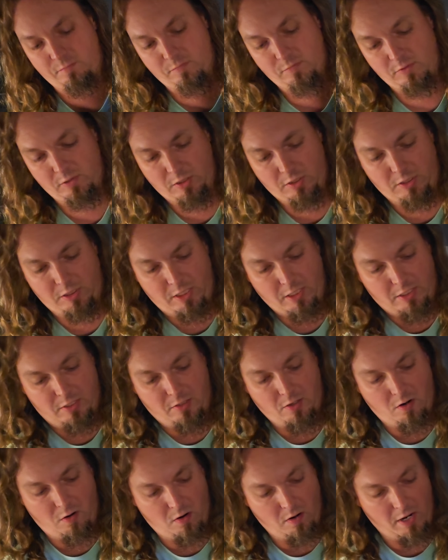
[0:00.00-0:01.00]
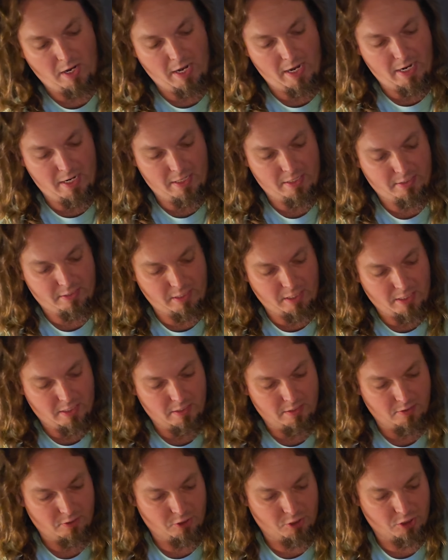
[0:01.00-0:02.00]
This guitar has an
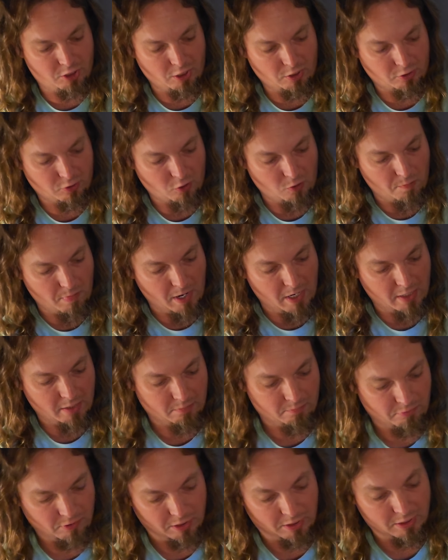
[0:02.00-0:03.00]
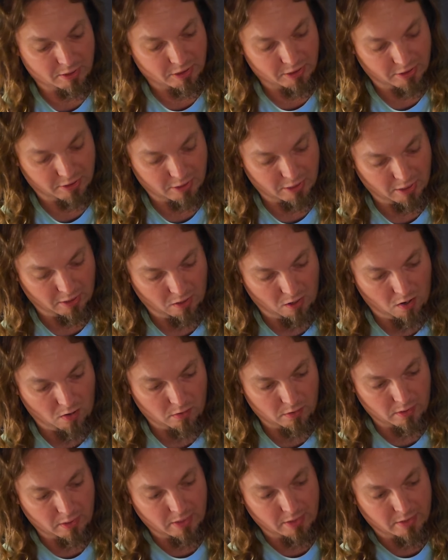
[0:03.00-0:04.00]
adjustomatic bridge, as they call
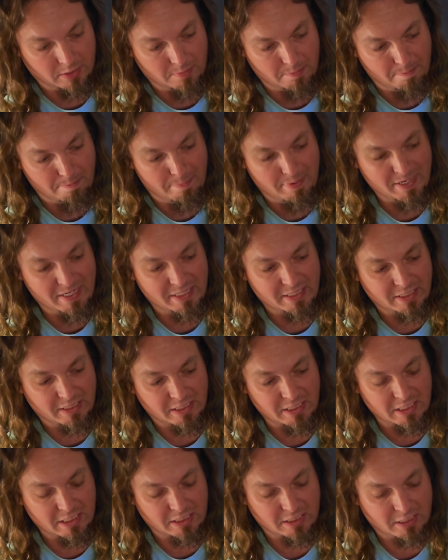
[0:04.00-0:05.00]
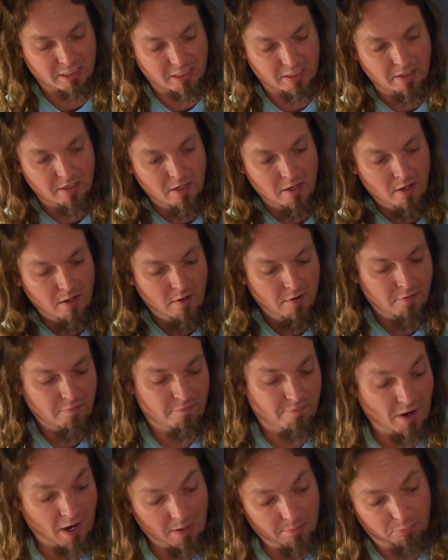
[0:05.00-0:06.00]
it. It has a B60
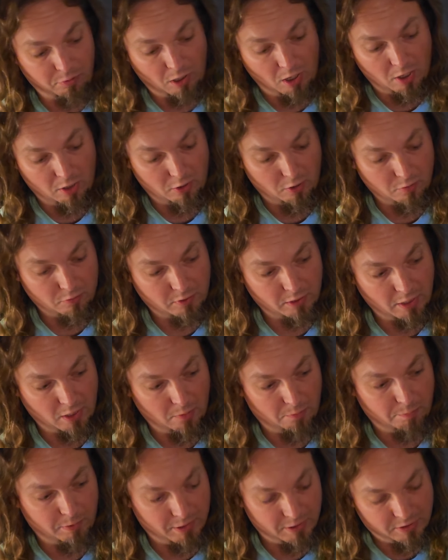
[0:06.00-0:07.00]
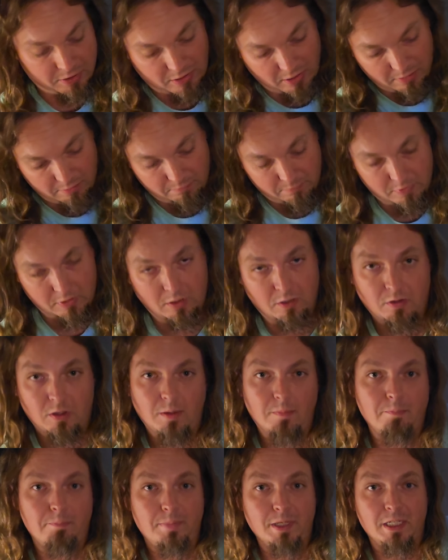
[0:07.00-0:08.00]
vibrato tailpiece, that
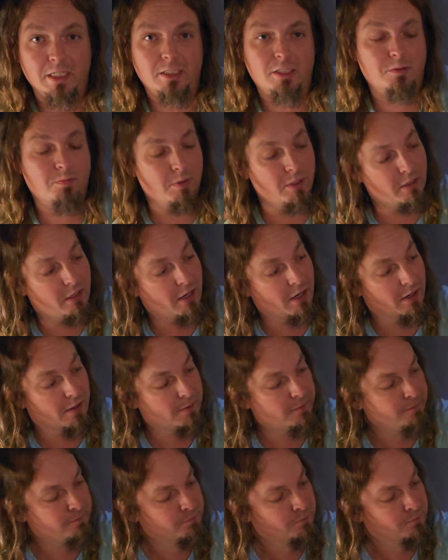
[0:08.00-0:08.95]
that Bigsby there.